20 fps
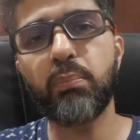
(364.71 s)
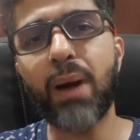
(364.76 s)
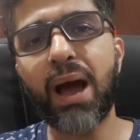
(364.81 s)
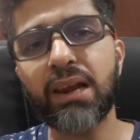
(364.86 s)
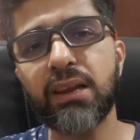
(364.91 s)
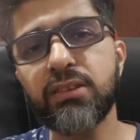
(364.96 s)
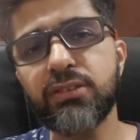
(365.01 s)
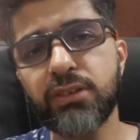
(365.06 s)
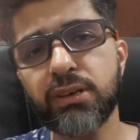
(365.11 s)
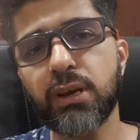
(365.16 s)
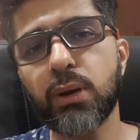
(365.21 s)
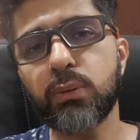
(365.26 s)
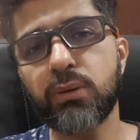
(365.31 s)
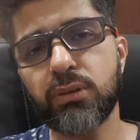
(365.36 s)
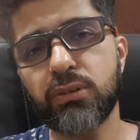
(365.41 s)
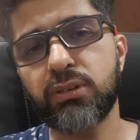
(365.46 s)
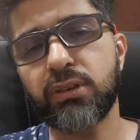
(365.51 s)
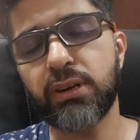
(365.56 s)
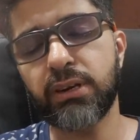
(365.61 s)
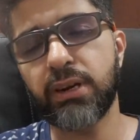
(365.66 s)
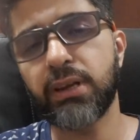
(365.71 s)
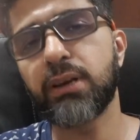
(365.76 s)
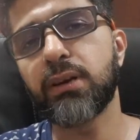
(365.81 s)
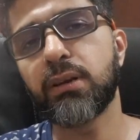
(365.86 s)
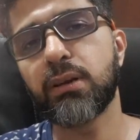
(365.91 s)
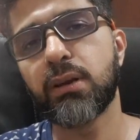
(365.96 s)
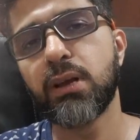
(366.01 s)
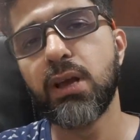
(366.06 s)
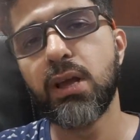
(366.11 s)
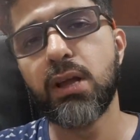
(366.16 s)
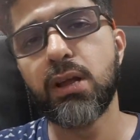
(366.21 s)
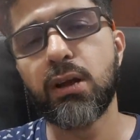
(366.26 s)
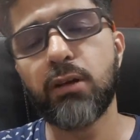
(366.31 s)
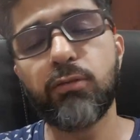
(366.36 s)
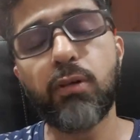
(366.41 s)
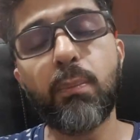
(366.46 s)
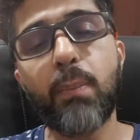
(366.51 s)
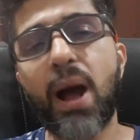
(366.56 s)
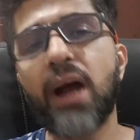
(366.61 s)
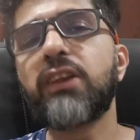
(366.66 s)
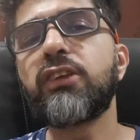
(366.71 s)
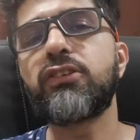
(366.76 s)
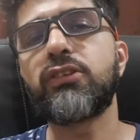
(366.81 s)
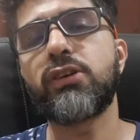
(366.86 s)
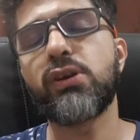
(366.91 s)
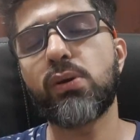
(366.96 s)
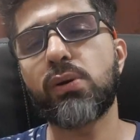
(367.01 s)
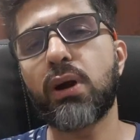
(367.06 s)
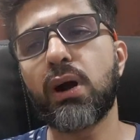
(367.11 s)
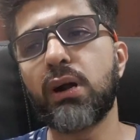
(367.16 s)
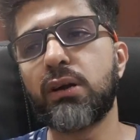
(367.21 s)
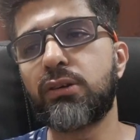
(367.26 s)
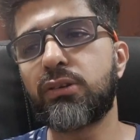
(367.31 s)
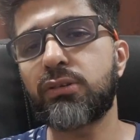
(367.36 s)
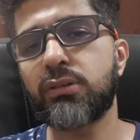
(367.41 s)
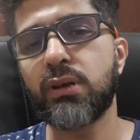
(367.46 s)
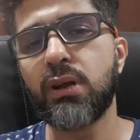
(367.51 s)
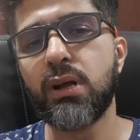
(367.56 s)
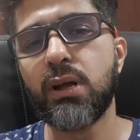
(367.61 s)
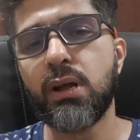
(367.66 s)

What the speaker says: balancing out is critical for managing your cards.